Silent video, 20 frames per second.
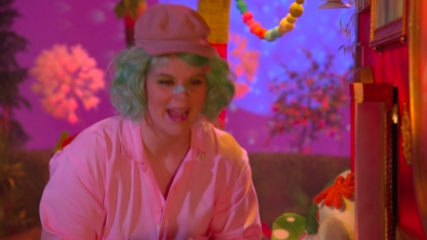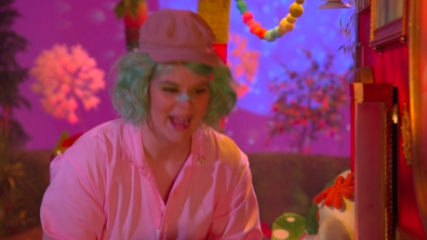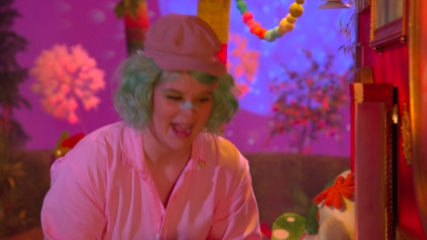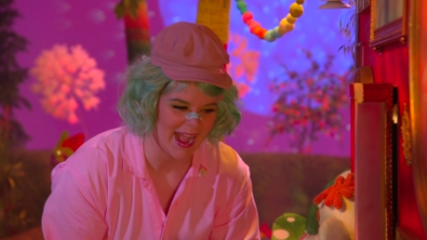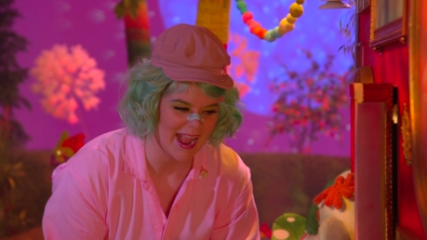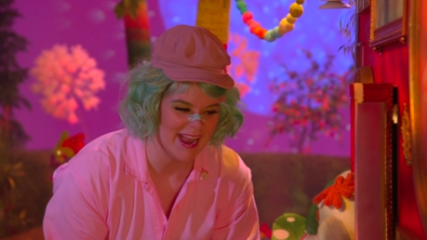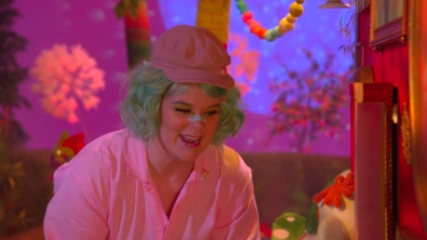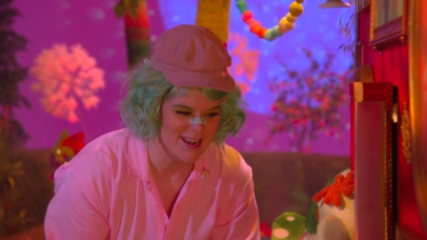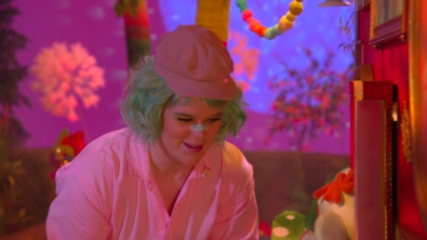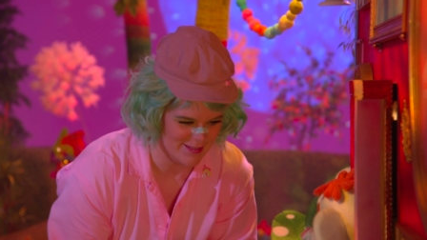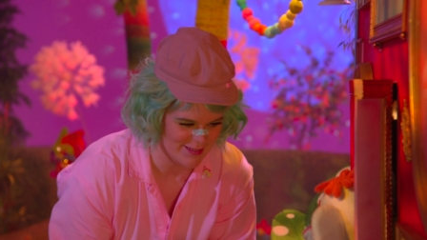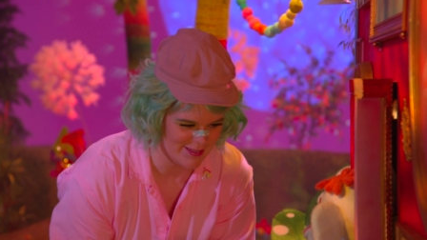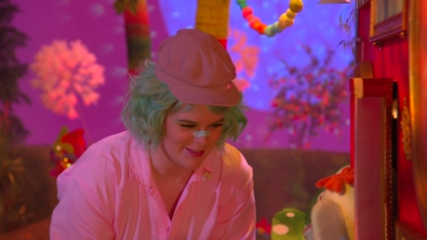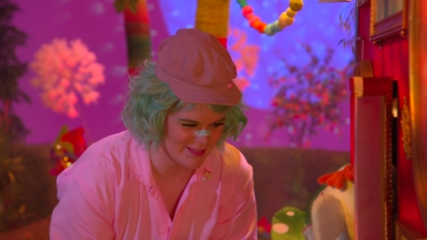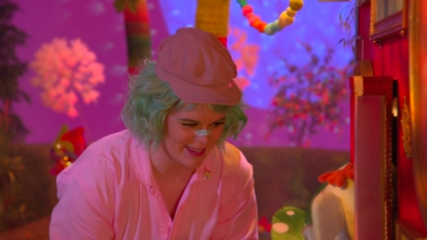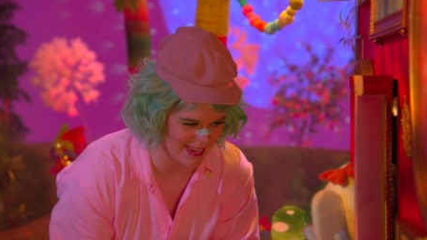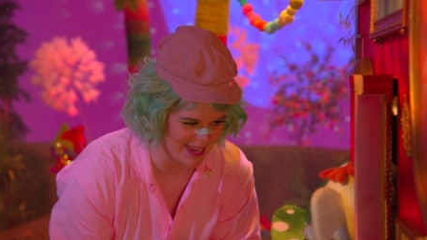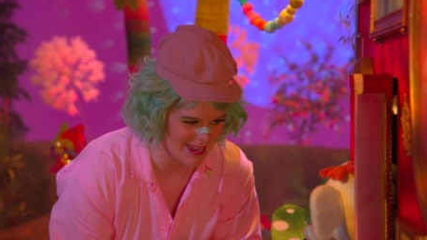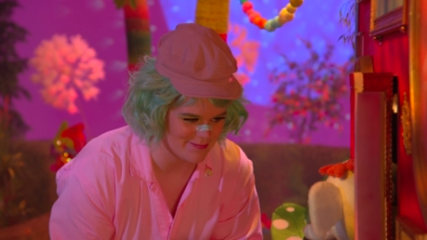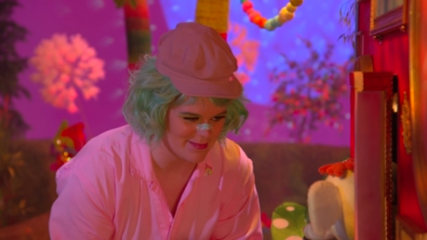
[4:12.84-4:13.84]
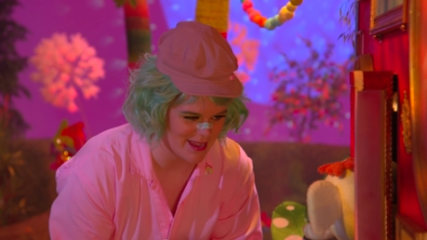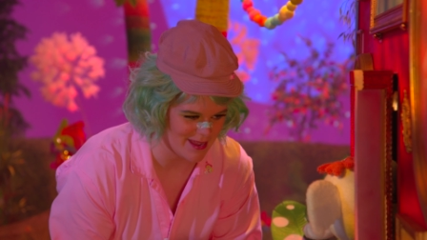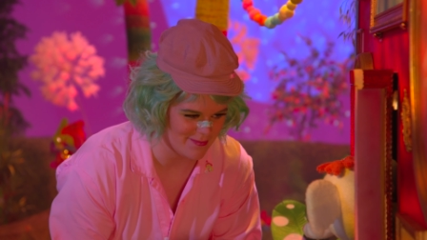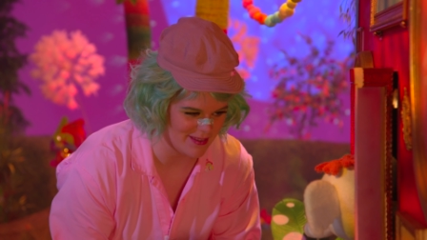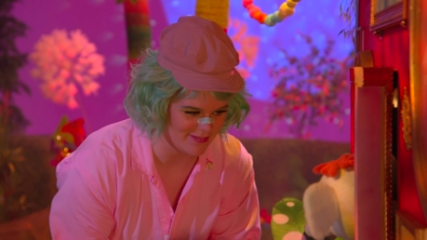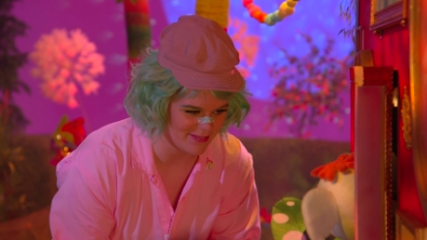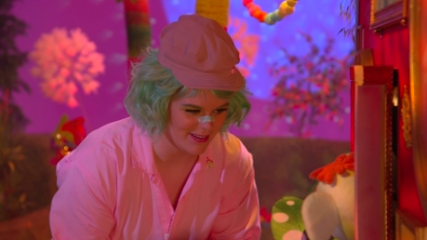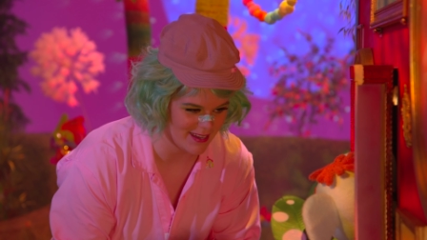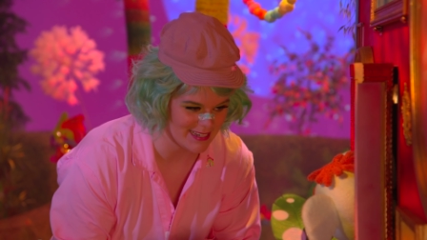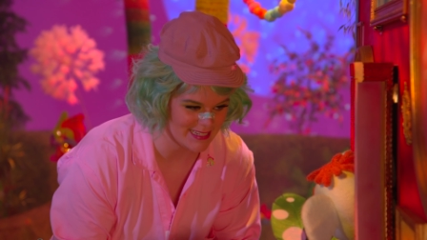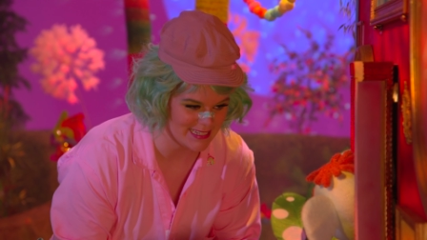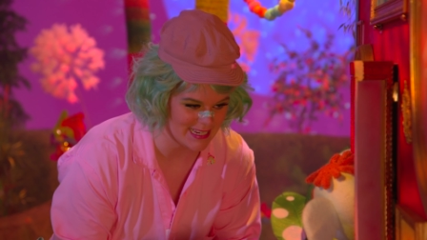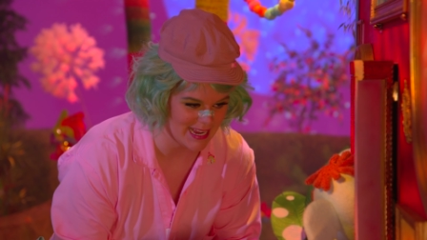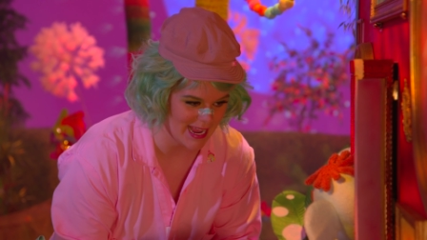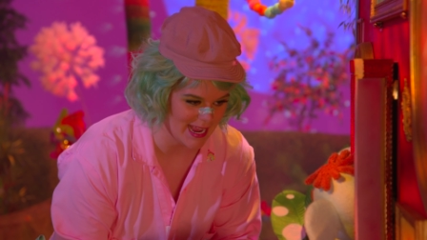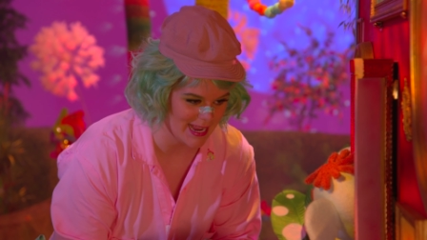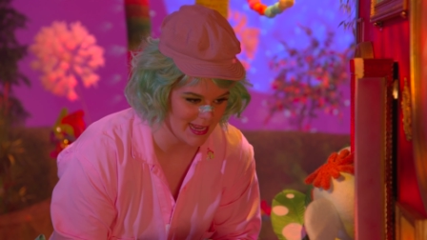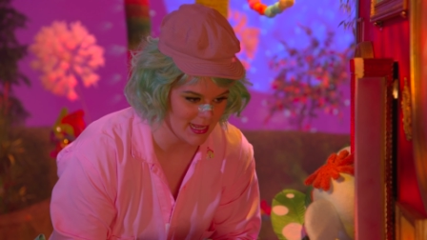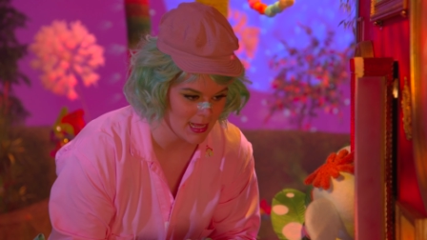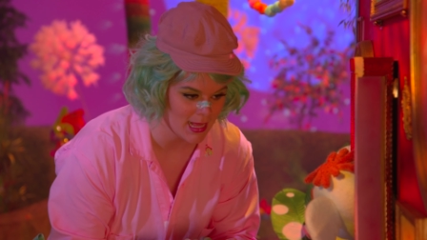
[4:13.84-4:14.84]
I know you can, Baby
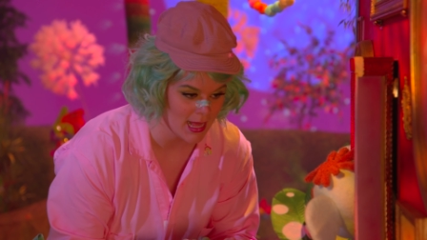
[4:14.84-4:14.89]
Fante.